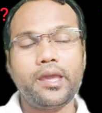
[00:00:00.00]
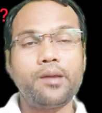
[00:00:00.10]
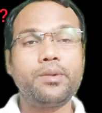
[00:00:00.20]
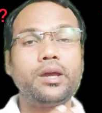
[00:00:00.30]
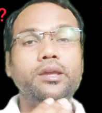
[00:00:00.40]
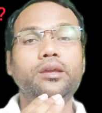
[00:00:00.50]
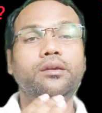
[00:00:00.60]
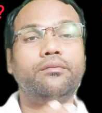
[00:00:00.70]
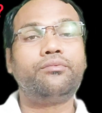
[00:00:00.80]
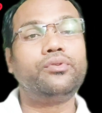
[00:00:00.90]
Am I
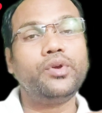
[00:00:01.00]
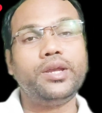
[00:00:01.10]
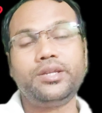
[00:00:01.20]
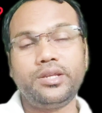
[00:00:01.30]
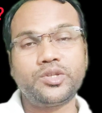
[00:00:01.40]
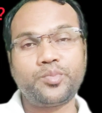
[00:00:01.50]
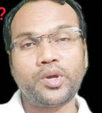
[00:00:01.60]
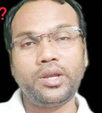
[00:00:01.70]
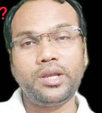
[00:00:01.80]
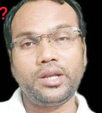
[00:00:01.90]
fluent in
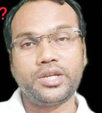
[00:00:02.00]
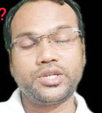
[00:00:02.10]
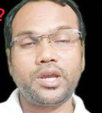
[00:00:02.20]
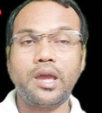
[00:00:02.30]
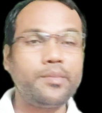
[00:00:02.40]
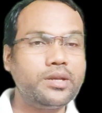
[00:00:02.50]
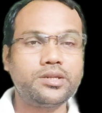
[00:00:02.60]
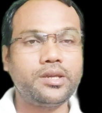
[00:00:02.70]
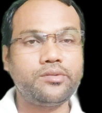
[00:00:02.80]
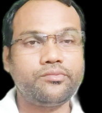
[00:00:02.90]
spoken English?
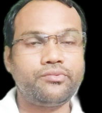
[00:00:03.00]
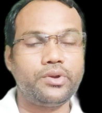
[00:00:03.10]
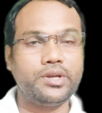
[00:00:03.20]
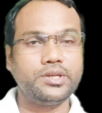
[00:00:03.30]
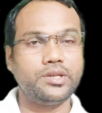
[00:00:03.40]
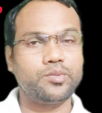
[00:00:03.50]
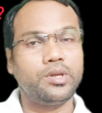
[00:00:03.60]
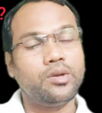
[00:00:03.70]
Amn't I fluent in?